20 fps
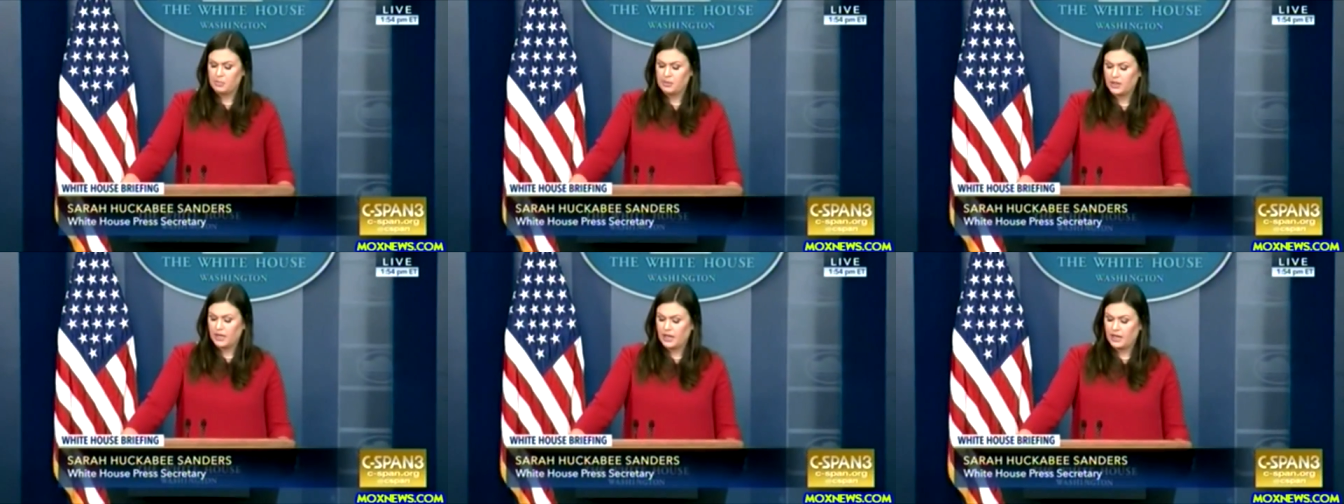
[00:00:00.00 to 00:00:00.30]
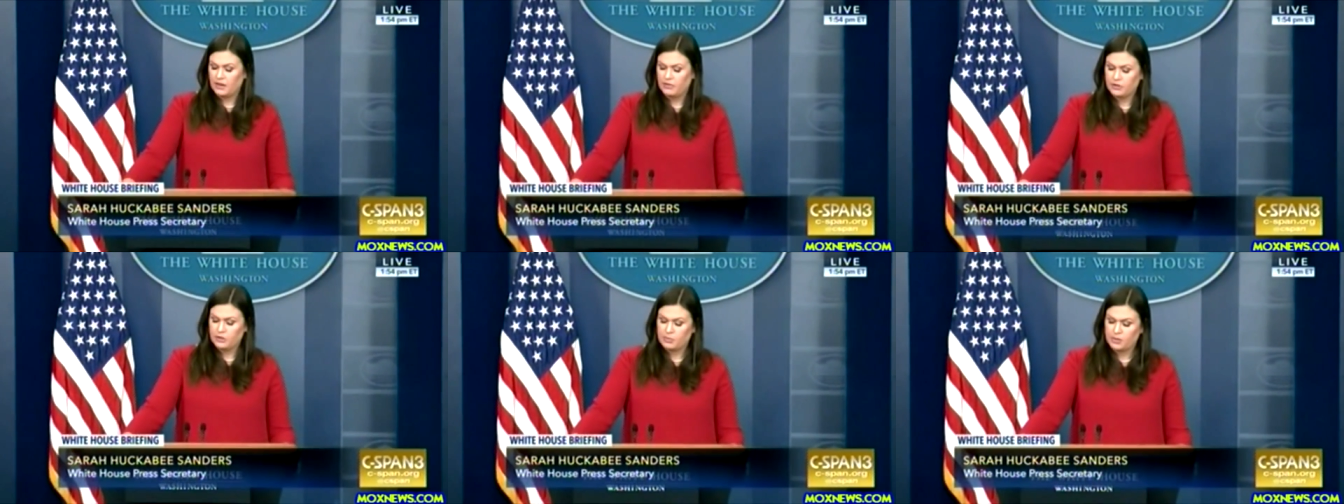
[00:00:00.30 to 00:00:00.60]

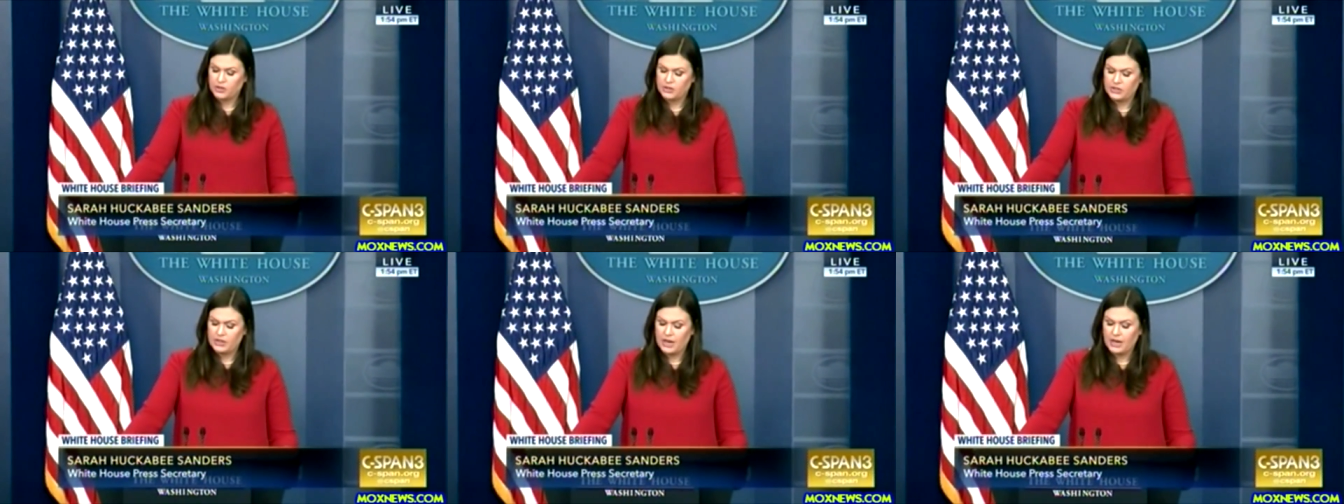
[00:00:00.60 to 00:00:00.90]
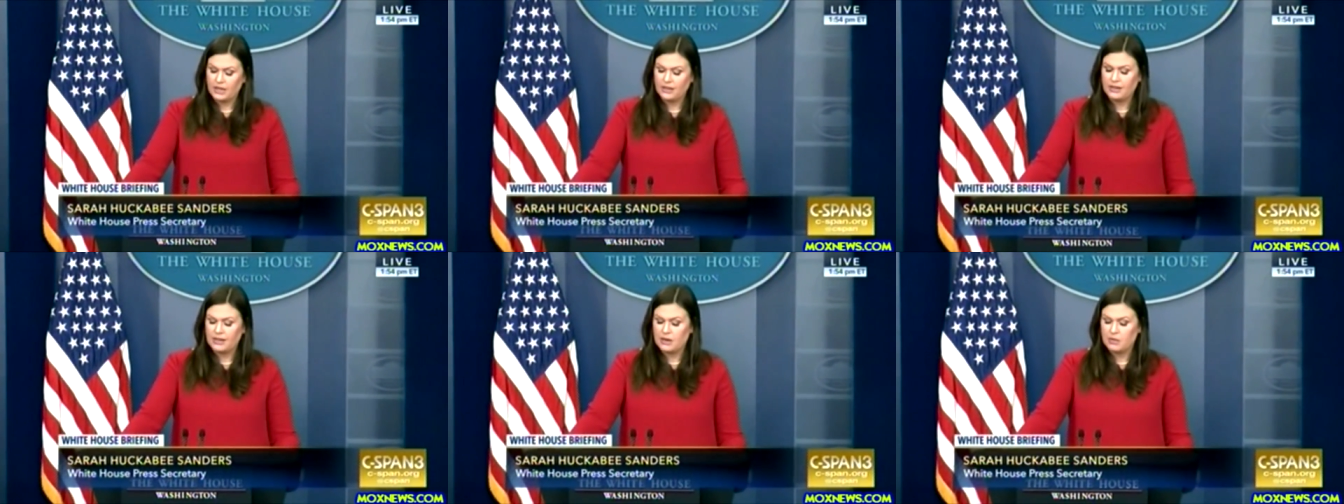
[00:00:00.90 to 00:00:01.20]
plaintiffs
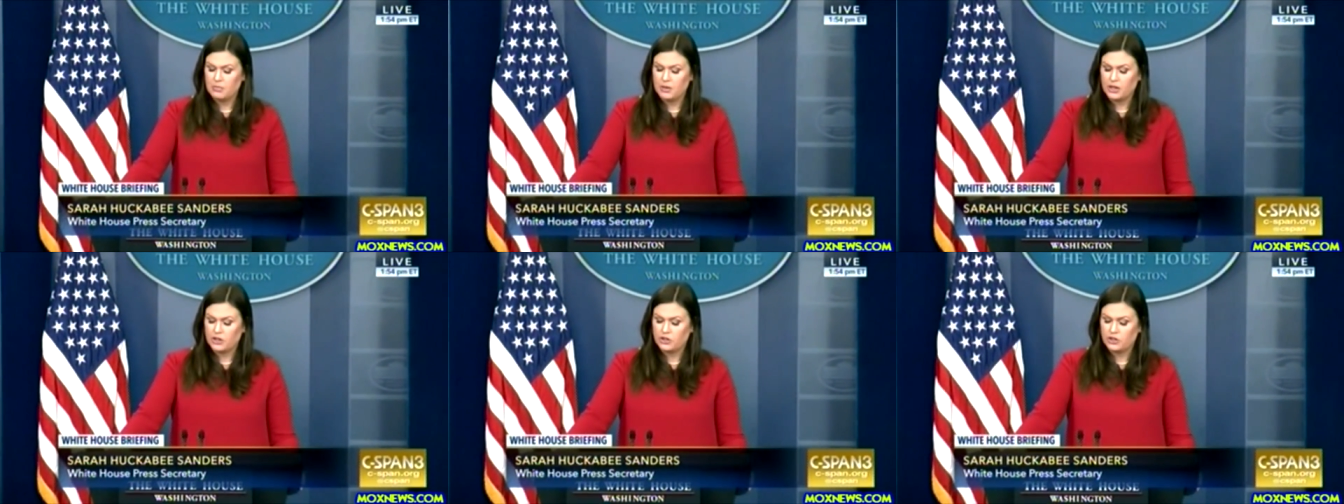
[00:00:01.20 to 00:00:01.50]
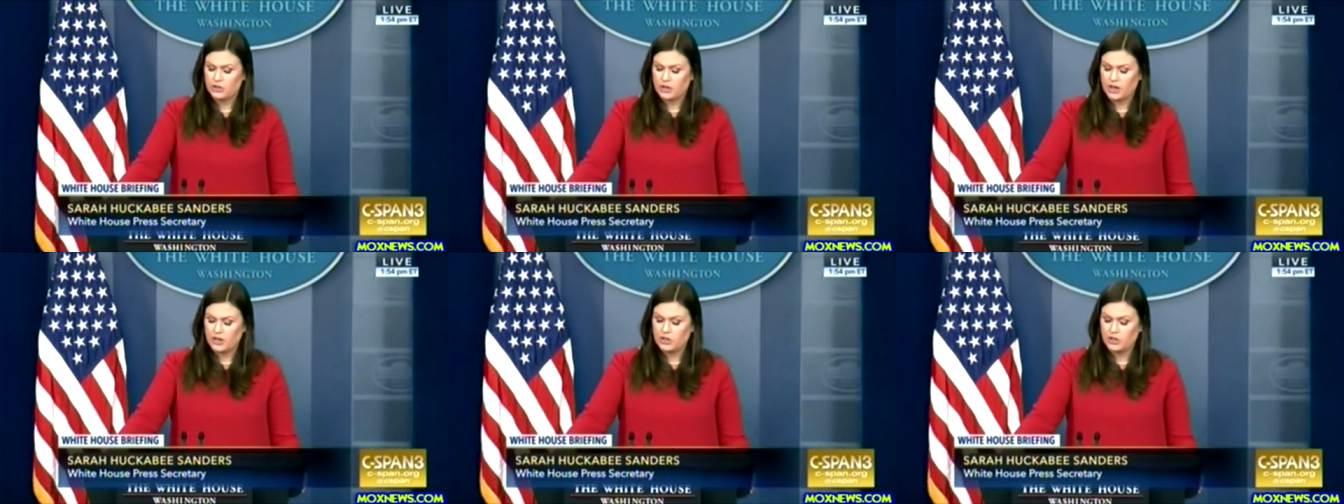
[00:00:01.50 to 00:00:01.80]
presenting the
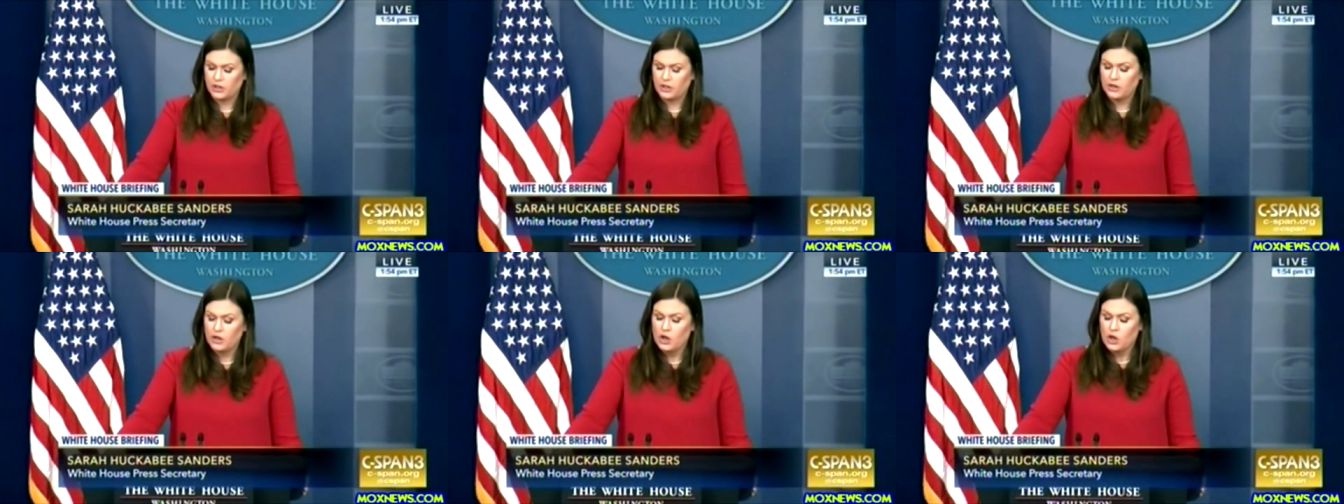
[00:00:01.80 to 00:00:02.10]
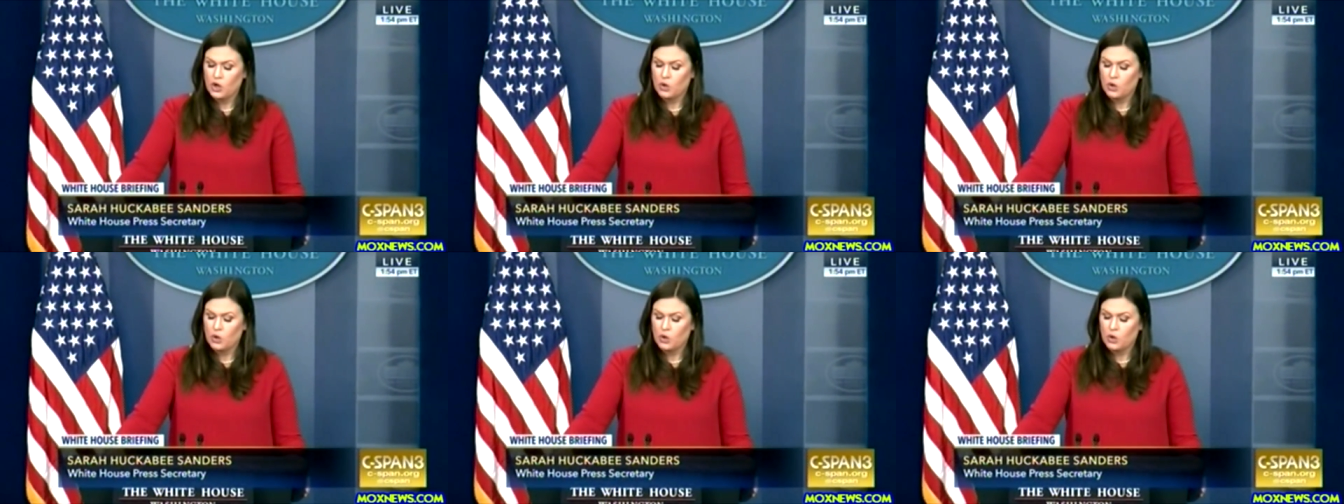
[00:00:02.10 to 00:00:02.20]
administration